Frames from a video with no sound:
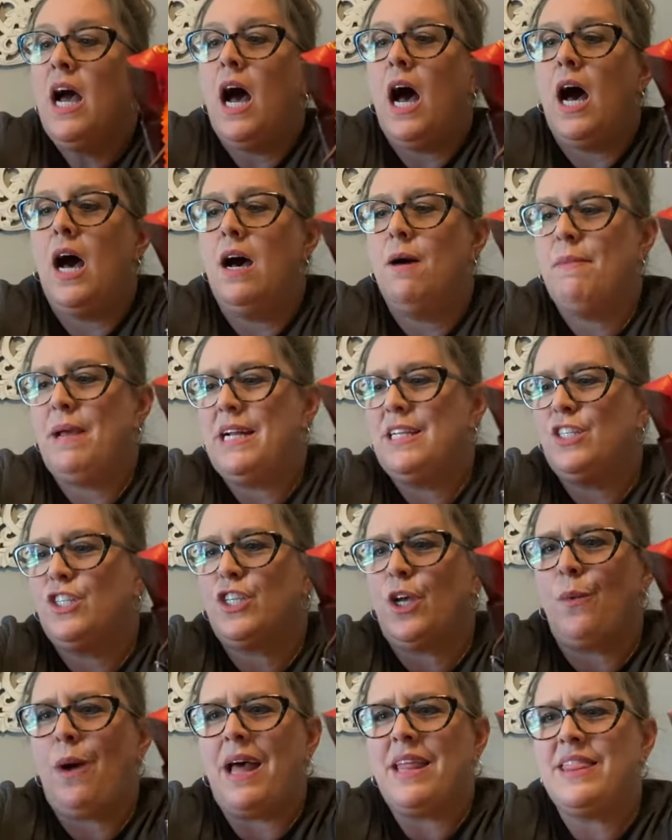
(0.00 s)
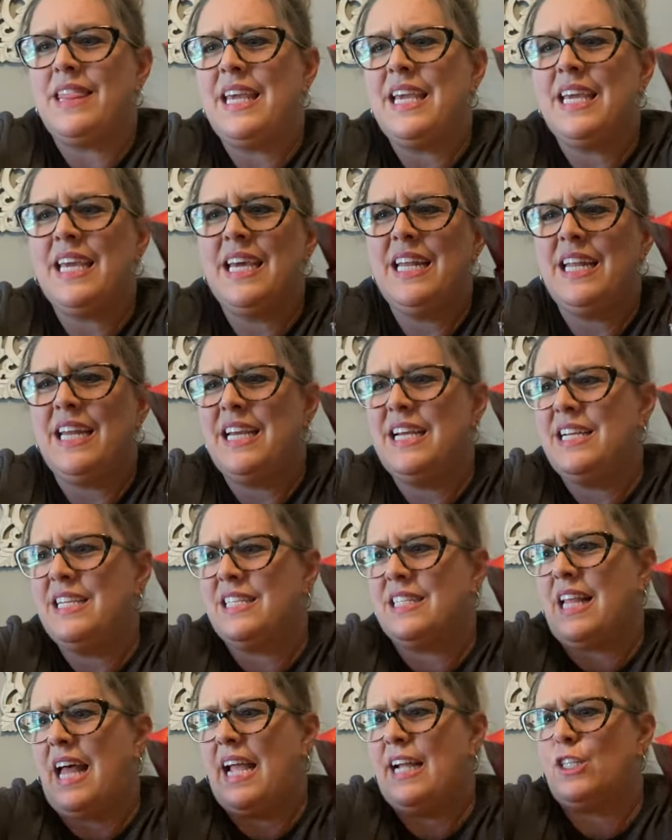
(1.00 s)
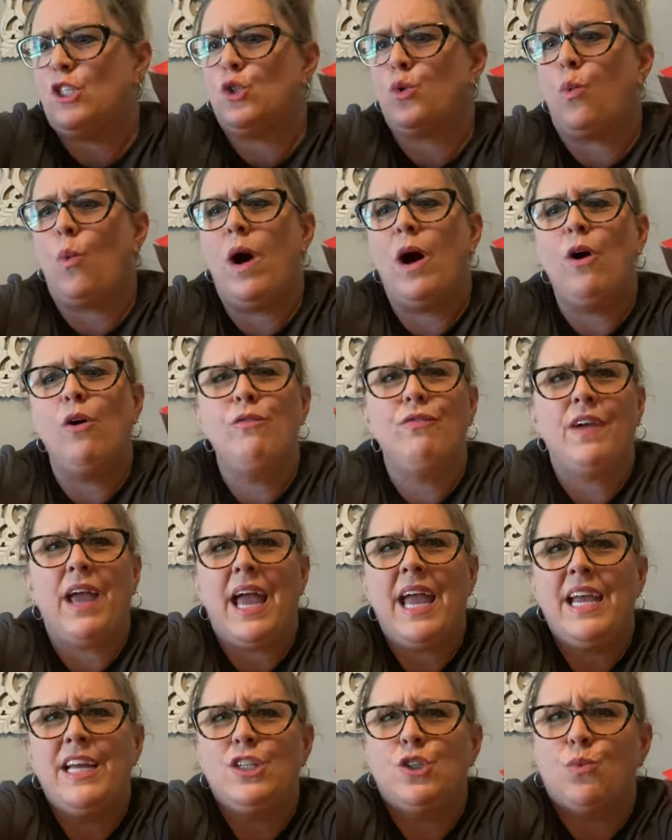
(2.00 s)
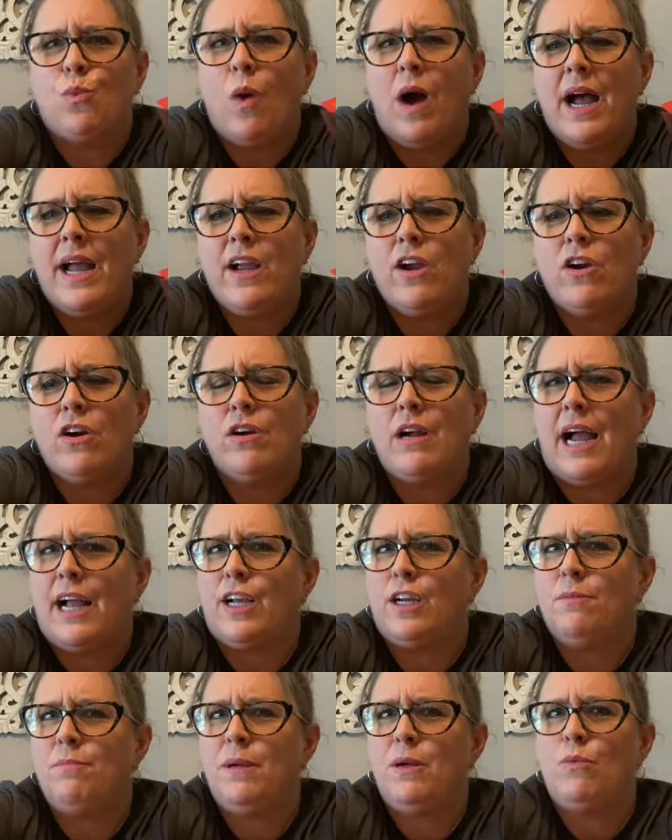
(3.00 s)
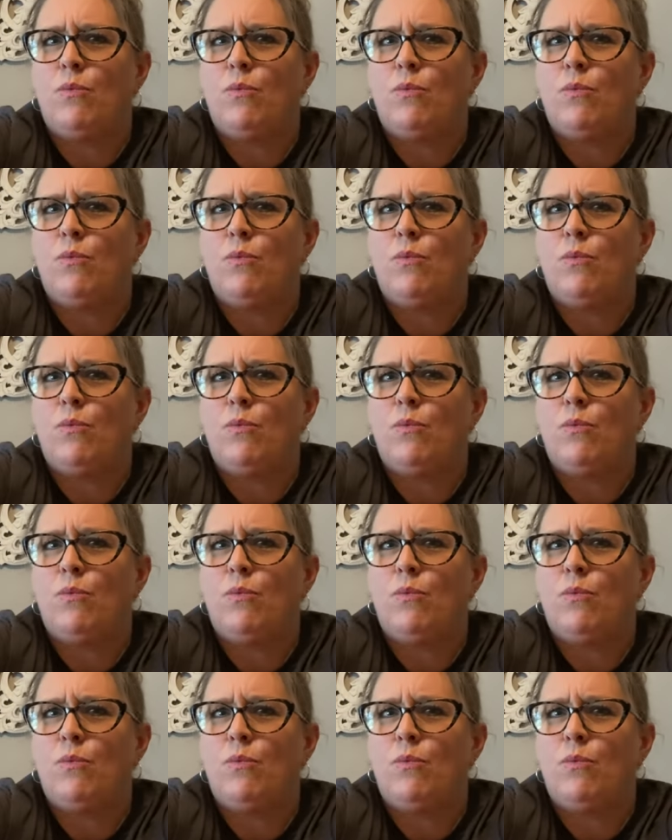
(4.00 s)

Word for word: Um, and so I think it is like 12 gauge wire. I could be